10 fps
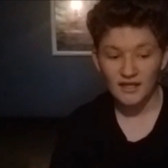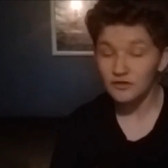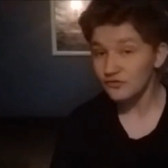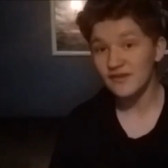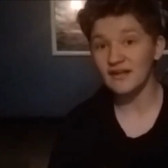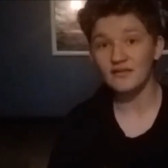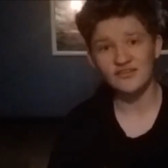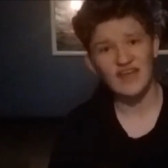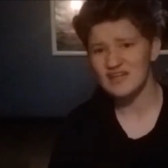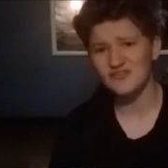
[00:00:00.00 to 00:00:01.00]
here's Nicolas
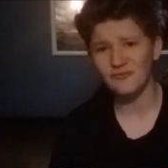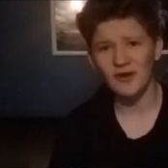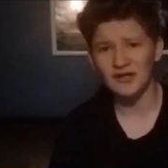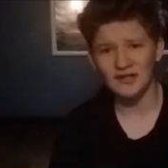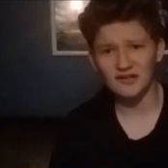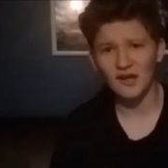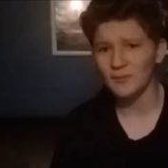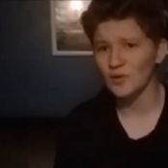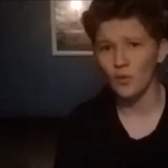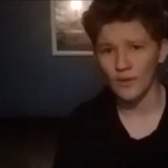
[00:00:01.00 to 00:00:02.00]
Cage fighting a
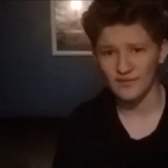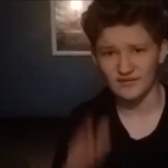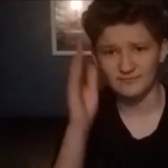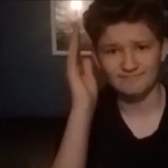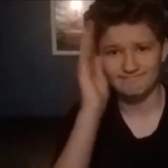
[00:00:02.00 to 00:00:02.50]
couple of women.